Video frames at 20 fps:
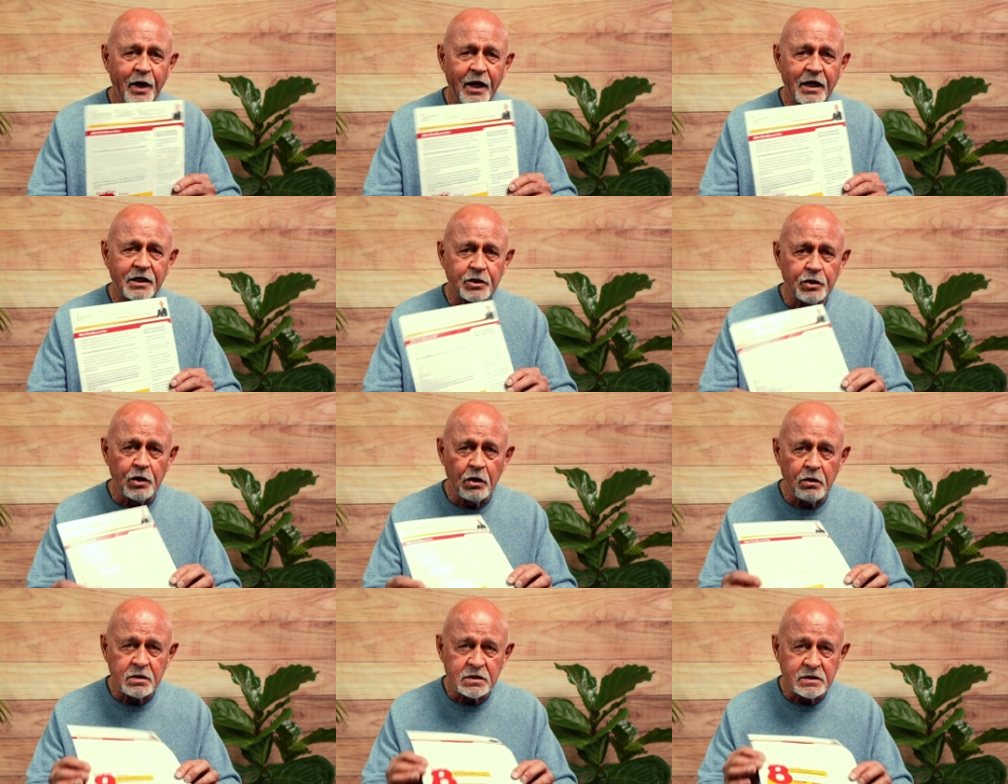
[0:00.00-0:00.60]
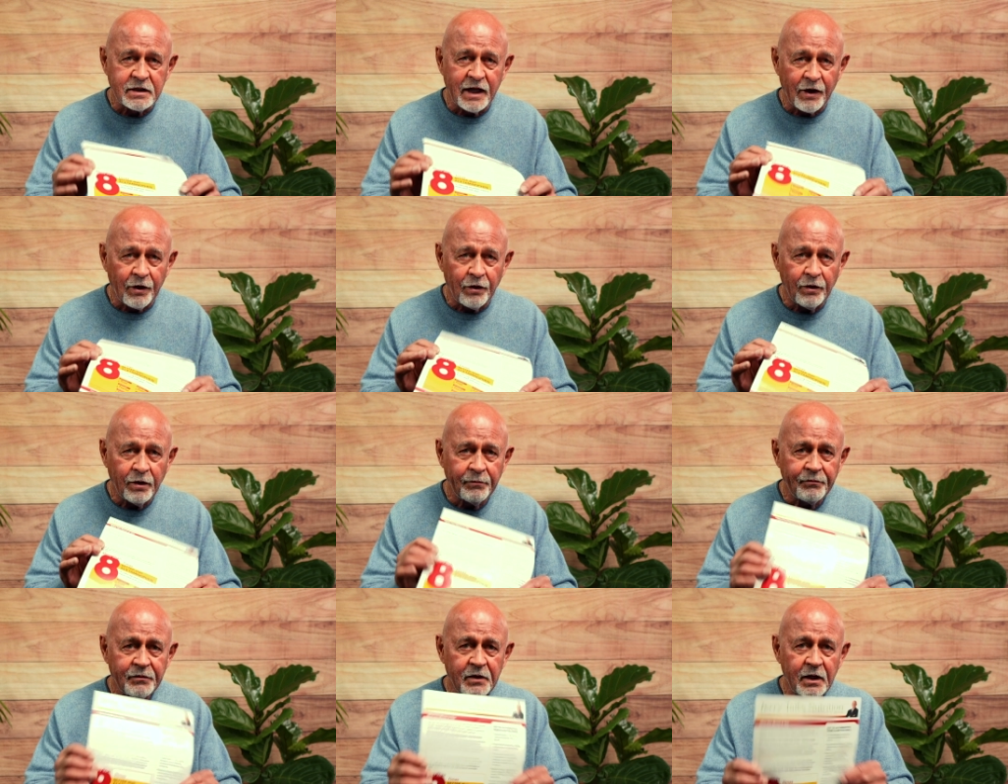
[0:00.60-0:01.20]
week's
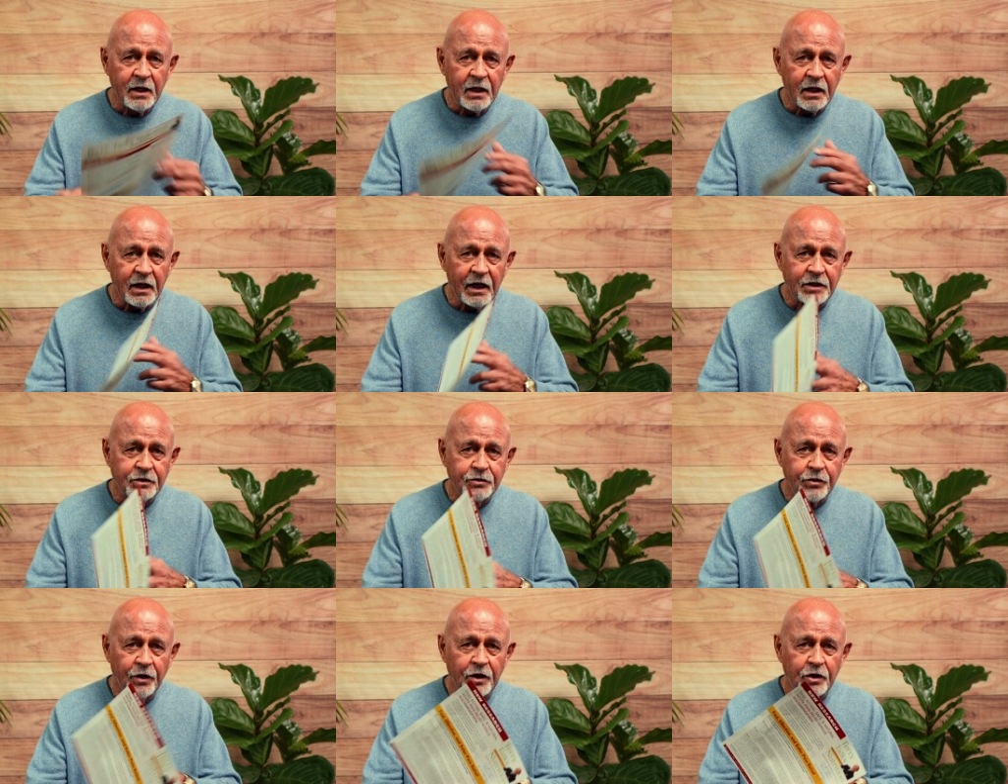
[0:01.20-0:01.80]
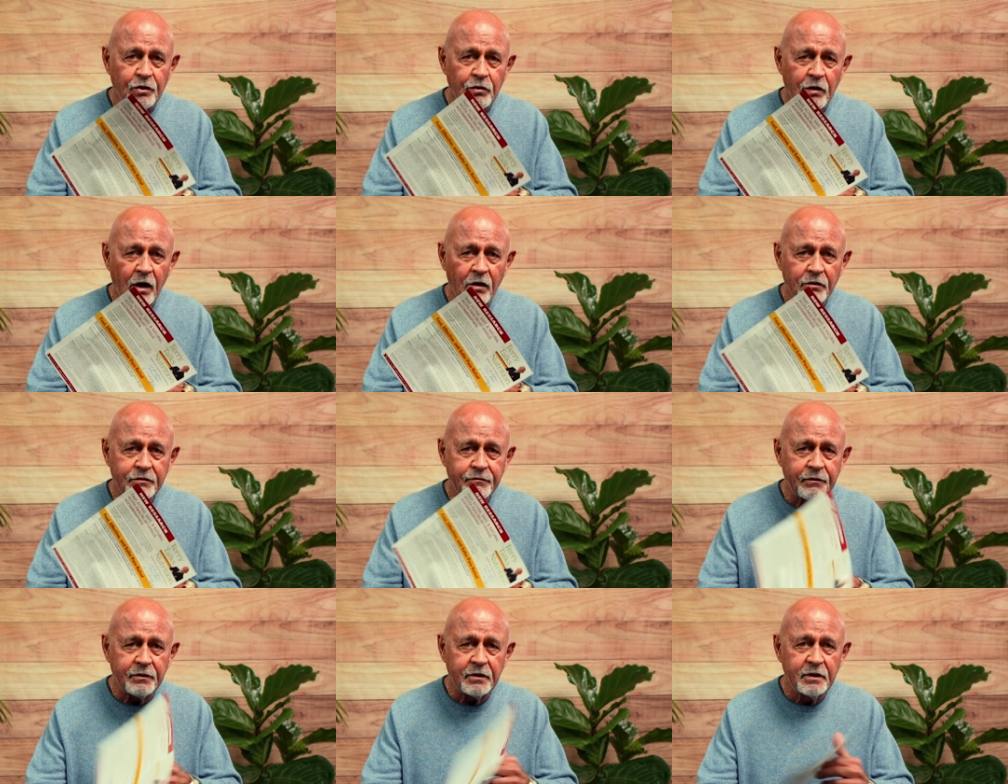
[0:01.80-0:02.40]
newsletter. It's going to go
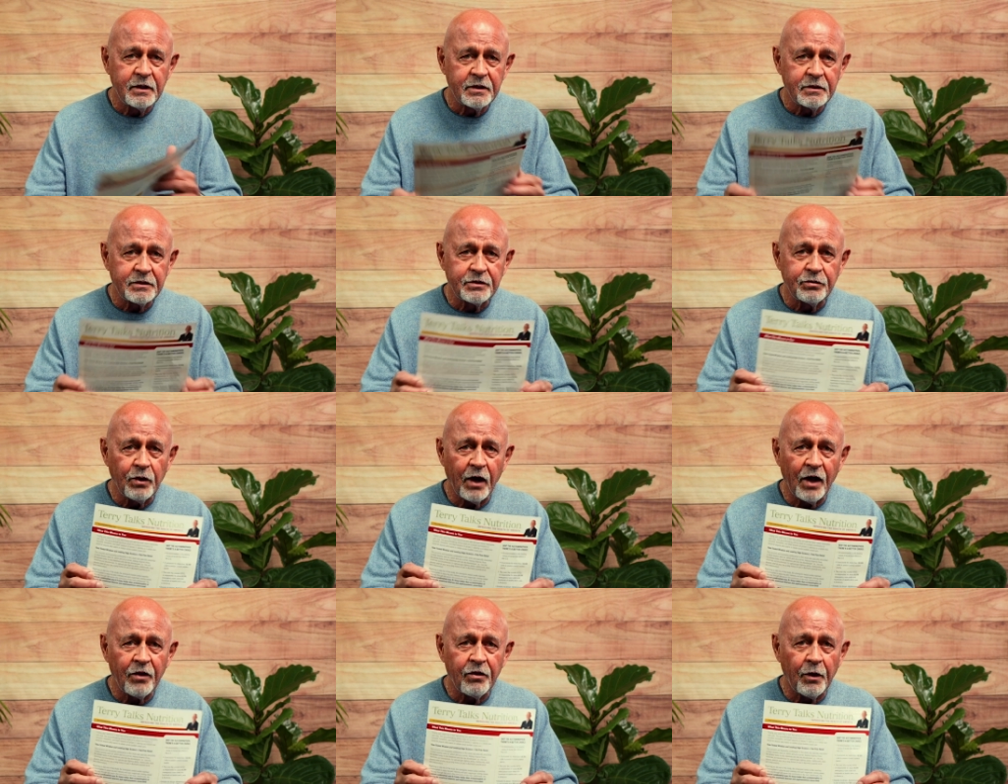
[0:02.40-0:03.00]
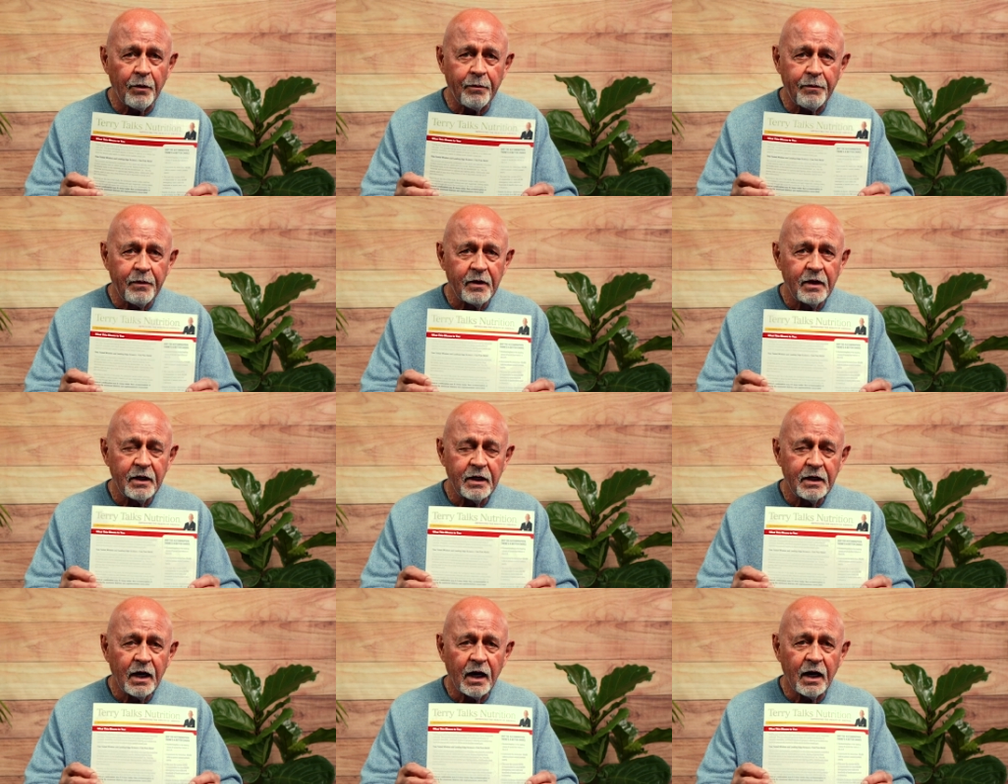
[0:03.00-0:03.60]
out to other
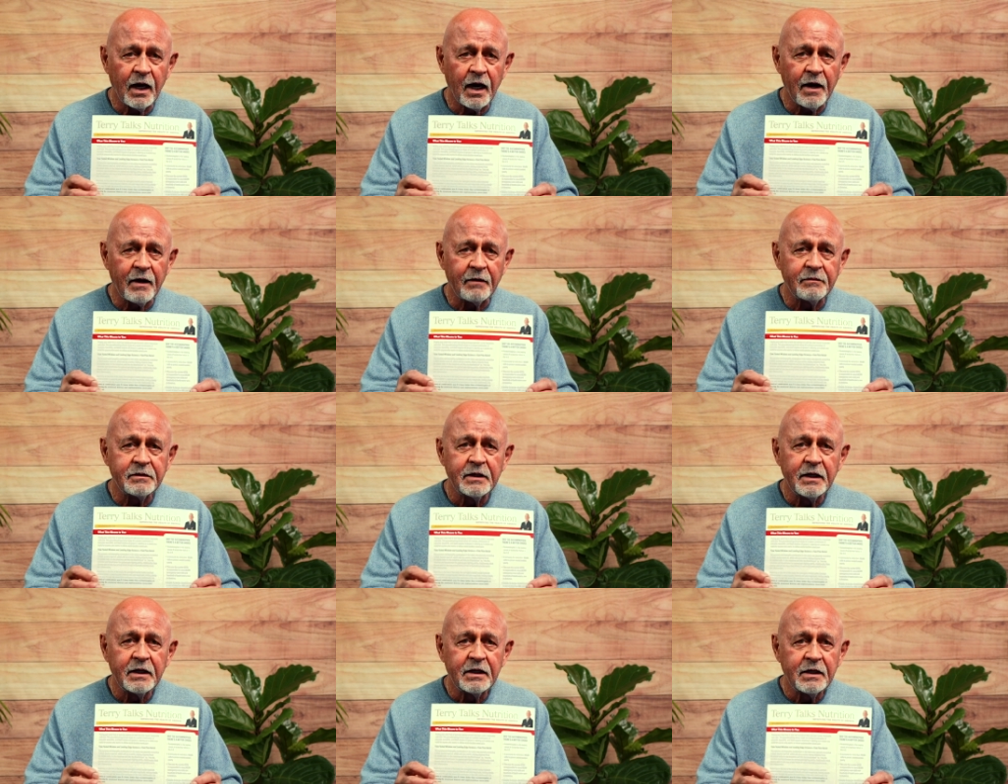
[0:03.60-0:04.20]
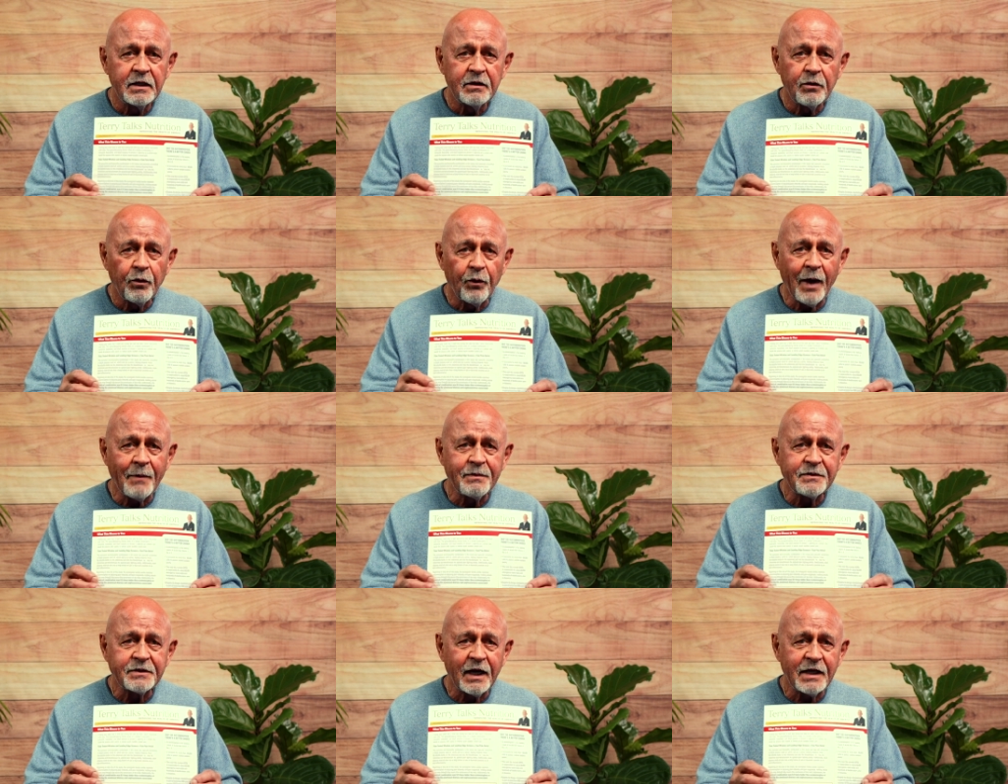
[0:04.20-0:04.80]
uh,
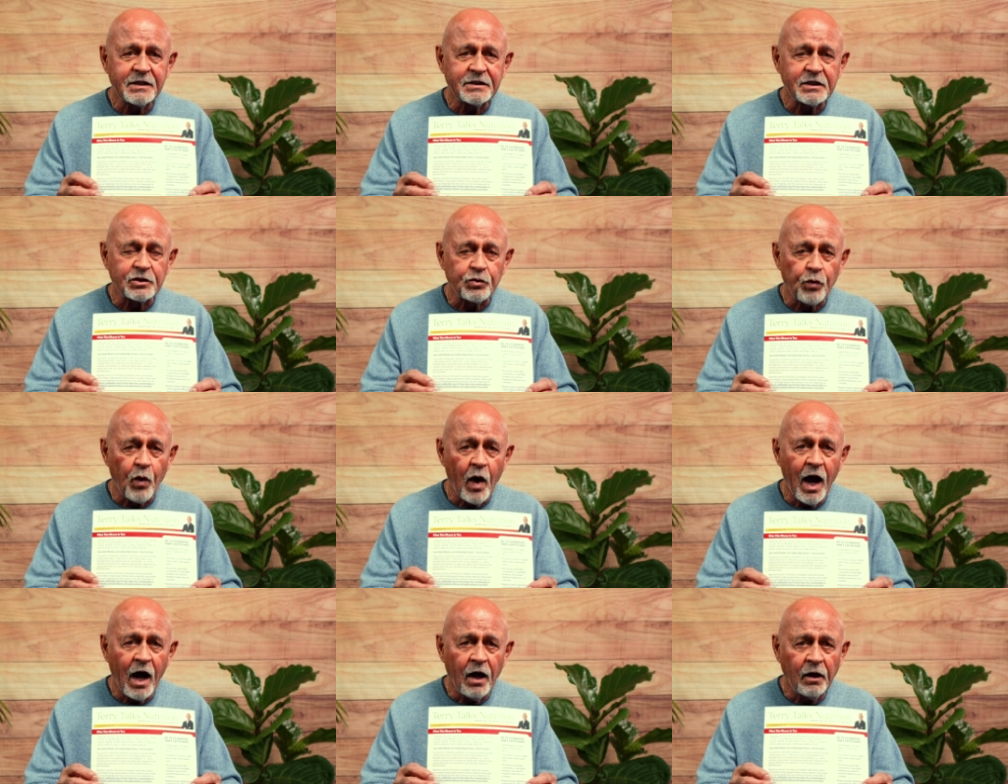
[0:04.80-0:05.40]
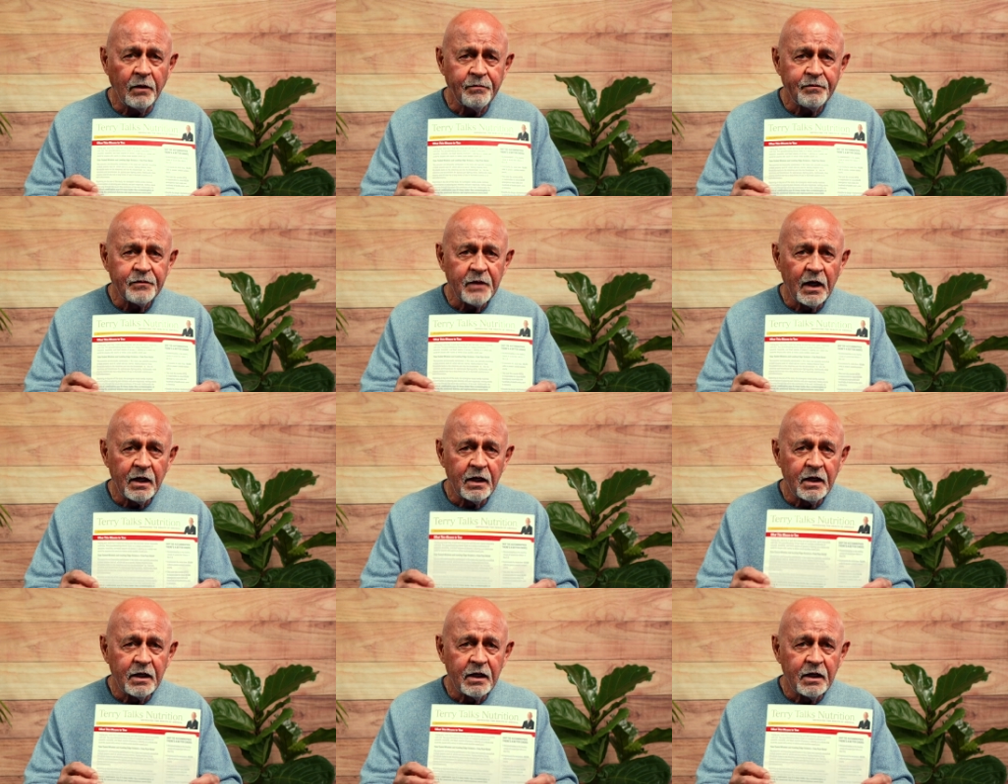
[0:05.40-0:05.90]
websites as well.